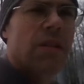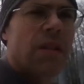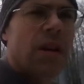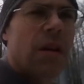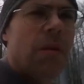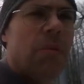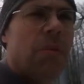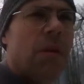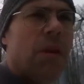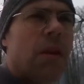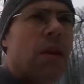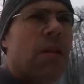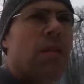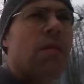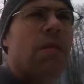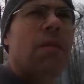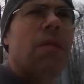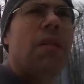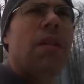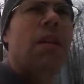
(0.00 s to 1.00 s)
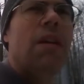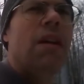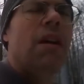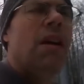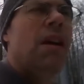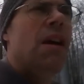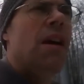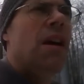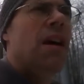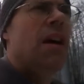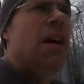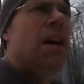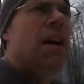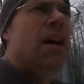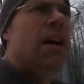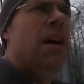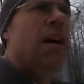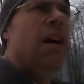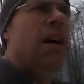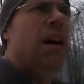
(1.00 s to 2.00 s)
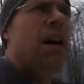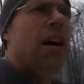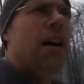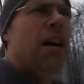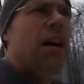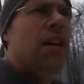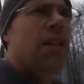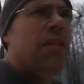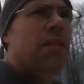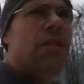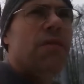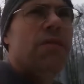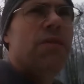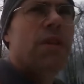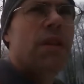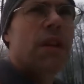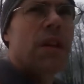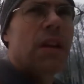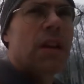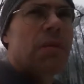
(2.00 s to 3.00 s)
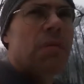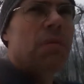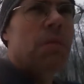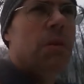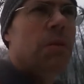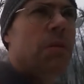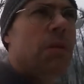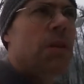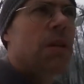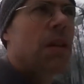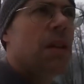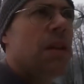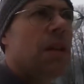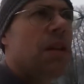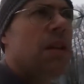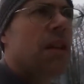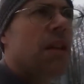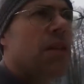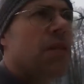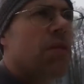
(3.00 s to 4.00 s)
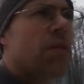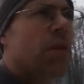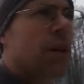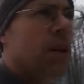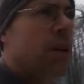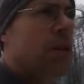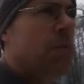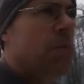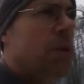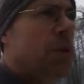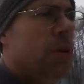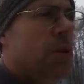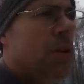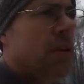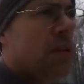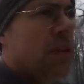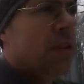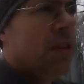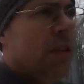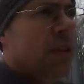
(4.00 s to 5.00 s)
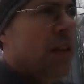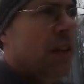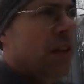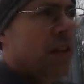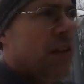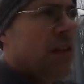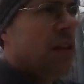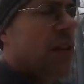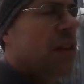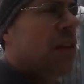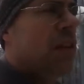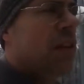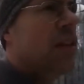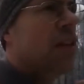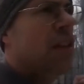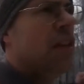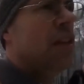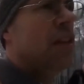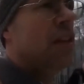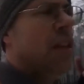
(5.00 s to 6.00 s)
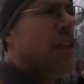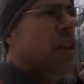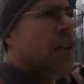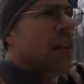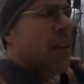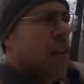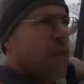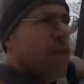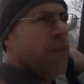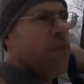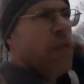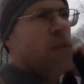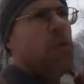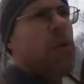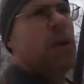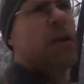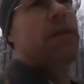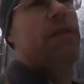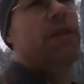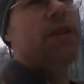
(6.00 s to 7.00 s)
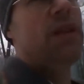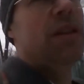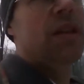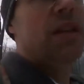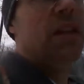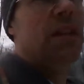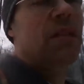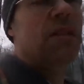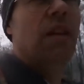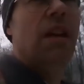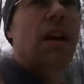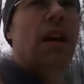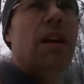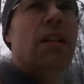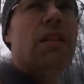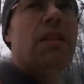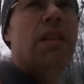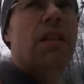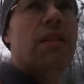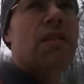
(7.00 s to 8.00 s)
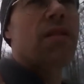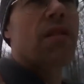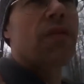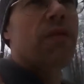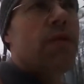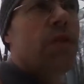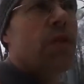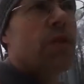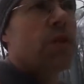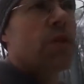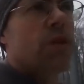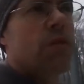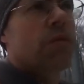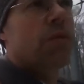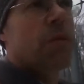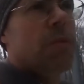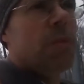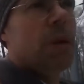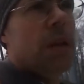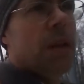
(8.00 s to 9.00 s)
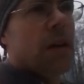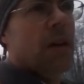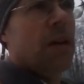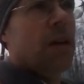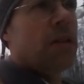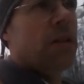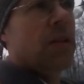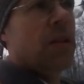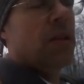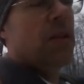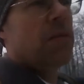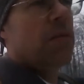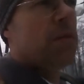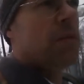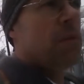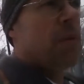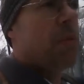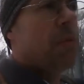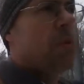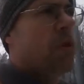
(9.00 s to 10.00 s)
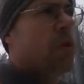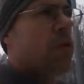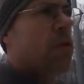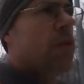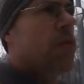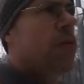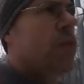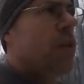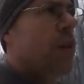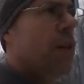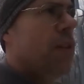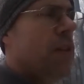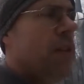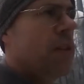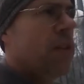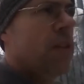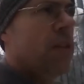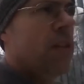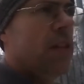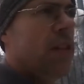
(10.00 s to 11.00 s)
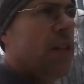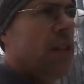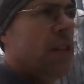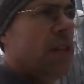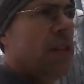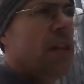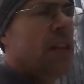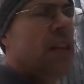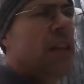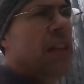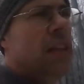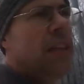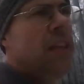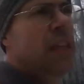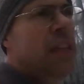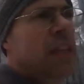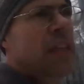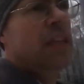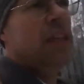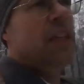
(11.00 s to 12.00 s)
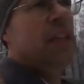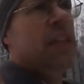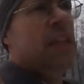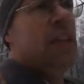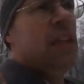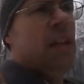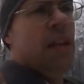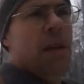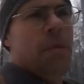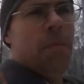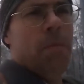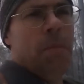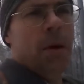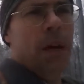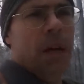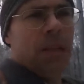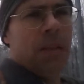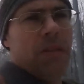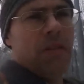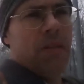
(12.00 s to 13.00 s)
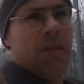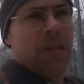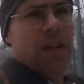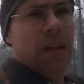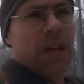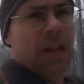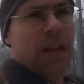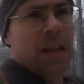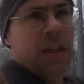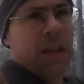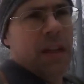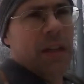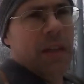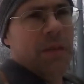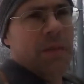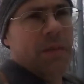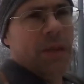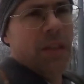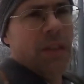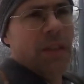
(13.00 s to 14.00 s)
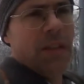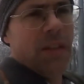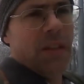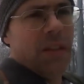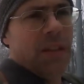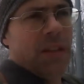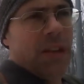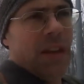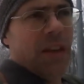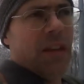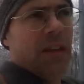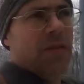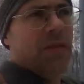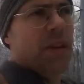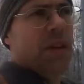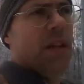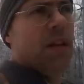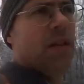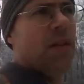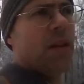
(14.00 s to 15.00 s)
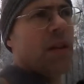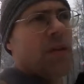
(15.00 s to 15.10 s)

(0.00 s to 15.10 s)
something uh, don't forget me we are here to help you this and that if you will ever eat and that your future would be nice and it would be beautiful and this and that but uh, this is the second video